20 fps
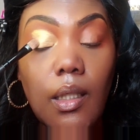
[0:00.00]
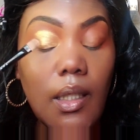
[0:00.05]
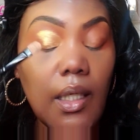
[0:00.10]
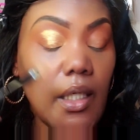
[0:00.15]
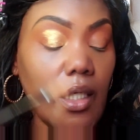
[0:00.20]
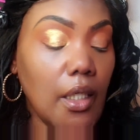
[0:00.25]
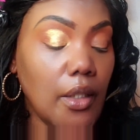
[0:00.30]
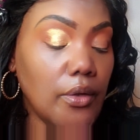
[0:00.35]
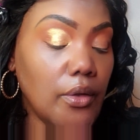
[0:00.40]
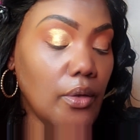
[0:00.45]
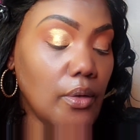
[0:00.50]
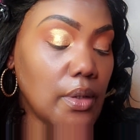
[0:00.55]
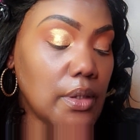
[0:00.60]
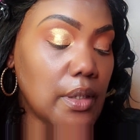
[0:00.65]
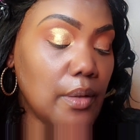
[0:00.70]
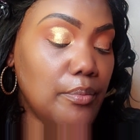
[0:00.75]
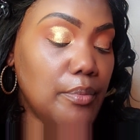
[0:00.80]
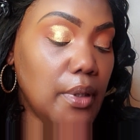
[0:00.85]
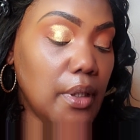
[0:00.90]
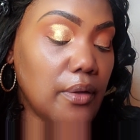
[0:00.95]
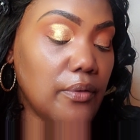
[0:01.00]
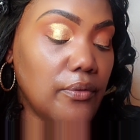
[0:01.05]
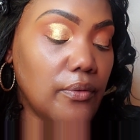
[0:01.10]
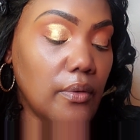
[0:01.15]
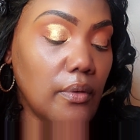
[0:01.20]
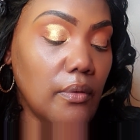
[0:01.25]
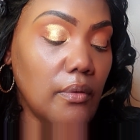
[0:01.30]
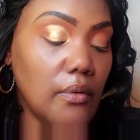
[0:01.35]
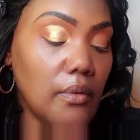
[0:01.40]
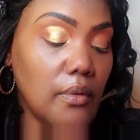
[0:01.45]
And I know it's a big
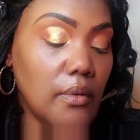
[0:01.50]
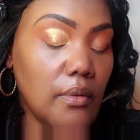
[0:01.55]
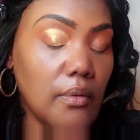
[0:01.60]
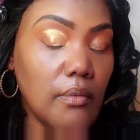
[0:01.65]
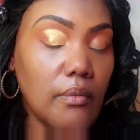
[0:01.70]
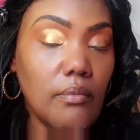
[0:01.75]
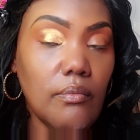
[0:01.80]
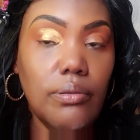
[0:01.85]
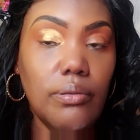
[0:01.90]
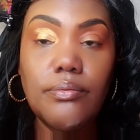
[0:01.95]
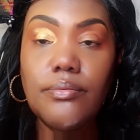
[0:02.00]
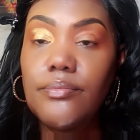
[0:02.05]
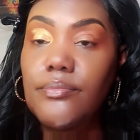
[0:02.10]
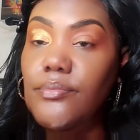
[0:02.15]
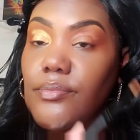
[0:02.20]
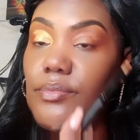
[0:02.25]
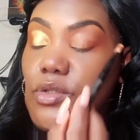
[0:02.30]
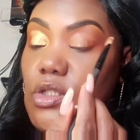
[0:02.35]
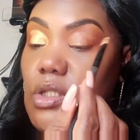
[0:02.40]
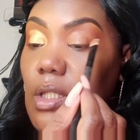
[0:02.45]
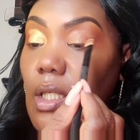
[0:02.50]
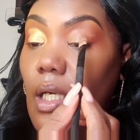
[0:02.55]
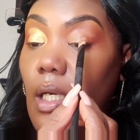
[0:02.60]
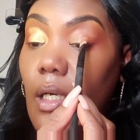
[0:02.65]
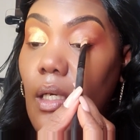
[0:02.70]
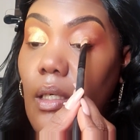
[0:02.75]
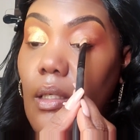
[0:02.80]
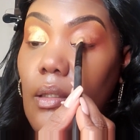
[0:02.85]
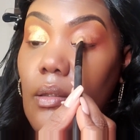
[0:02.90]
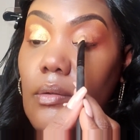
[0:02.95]

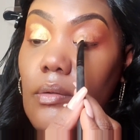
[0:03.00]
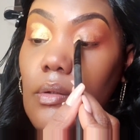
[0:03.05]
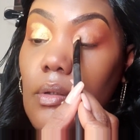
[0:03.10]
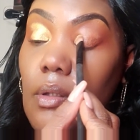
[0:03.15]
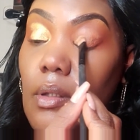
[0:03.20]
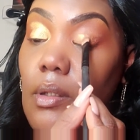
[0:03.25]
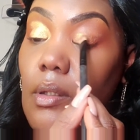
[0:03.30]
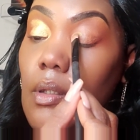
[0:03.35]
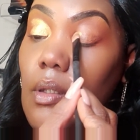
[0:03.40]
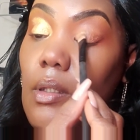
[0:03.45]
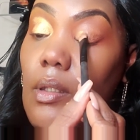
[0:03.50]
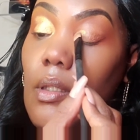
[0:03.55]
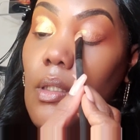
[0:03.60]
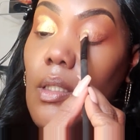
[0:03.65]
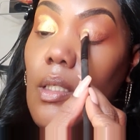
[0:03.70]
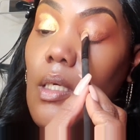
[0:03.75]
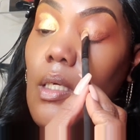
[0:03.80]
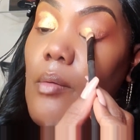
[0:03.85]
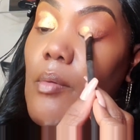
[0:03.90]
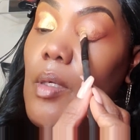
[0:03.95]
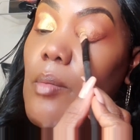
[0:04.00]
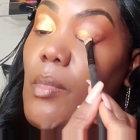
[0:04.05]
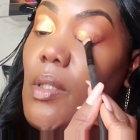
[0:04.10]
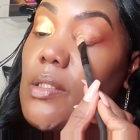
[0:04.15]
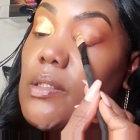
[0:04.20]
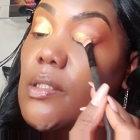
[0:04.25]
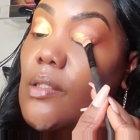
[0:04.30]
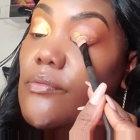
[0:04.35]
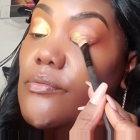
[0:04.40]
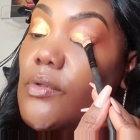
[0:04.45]
child. I make
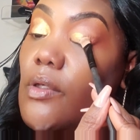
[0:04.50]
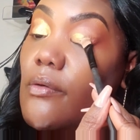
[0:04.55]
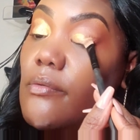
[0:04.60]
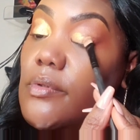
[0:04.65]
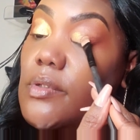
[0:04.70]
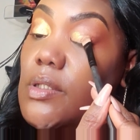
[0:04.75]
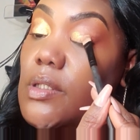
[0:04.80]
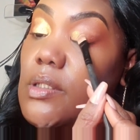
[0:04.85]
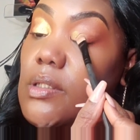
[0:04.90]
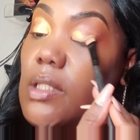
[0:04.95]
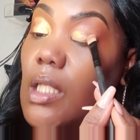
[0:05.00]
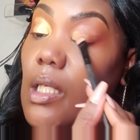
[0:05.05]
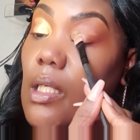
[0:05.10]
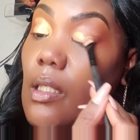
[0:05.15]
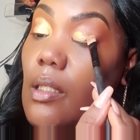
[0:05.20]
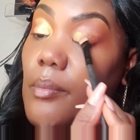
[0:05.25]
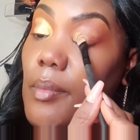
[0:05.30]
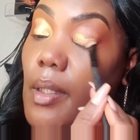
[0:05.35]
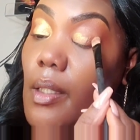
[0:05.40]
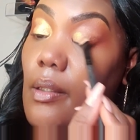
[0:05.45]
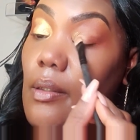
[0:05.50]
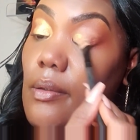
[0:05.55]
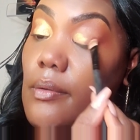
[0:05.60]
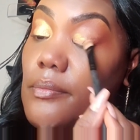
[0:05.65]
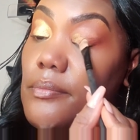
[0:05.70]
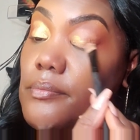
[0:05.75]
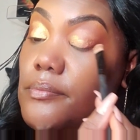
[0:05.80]
myself nervous just thinking about it.